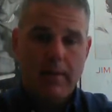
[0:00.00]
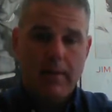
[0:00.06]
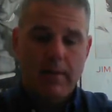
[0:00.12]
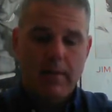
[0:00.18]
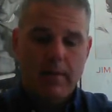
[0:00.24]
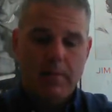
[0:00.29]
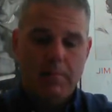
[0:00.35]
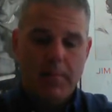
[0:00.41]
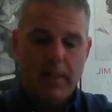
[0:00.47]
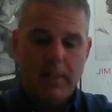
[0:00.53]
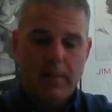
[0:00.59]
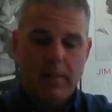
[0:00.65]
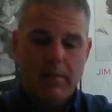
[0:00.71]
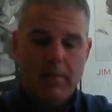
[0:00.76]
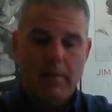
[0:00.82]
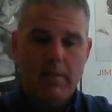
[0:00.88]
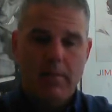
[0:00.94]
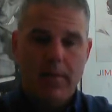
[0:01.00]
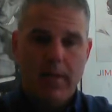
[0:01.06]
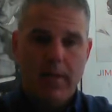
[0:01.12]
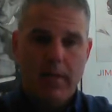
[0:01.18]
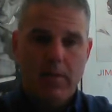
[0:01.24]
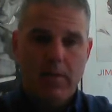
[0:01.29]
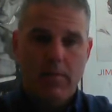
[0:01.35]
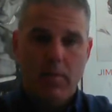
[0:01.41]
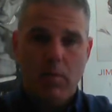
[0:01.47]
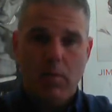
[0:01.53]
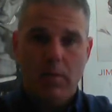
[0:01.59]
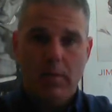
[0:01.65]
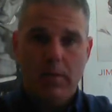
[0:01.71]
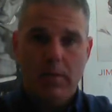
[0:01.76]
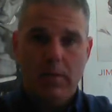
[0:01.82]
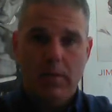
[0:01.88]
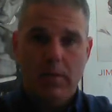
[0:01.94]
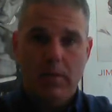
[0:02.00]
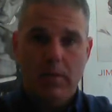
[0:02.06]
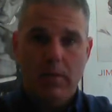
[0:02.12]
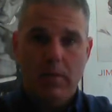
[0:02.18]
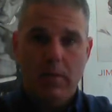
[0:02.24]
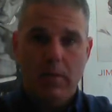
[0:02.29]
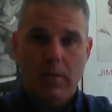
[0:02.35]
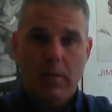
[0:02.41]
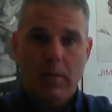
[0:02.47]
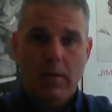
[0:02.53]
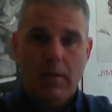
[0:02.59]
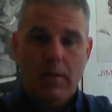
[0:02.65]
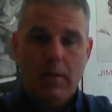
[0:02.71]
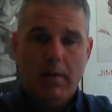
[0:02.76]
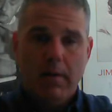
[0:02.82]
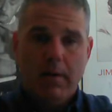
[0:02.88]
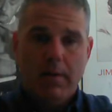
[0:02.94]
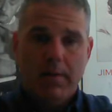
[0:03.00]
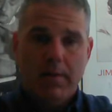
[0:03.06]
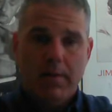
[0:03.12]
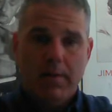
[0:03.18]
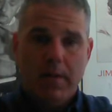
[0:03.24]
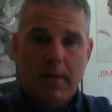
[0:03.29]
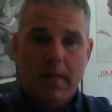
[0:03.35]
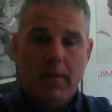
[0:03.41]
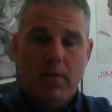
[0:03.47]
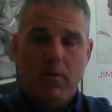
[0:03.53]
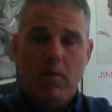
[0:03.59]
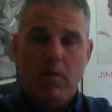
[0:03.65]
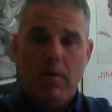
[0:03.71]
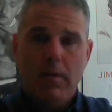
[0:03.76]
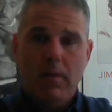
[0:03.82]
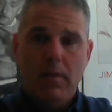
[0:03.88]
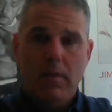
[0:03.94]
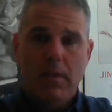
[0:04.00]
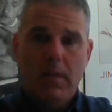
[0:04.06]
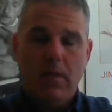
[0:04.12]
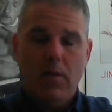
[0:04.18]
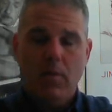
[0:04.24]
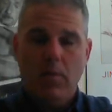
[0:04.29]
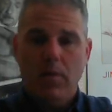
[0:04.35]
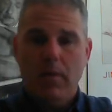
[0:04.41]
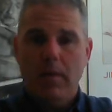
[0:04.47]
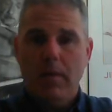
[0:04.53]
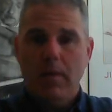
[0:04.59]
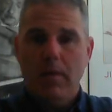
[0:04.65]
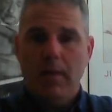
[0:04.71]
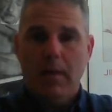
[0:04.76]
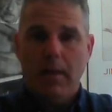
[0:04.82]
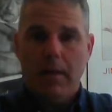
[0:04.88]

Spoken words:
its biggest advantage, of course, is that the encoding and decoding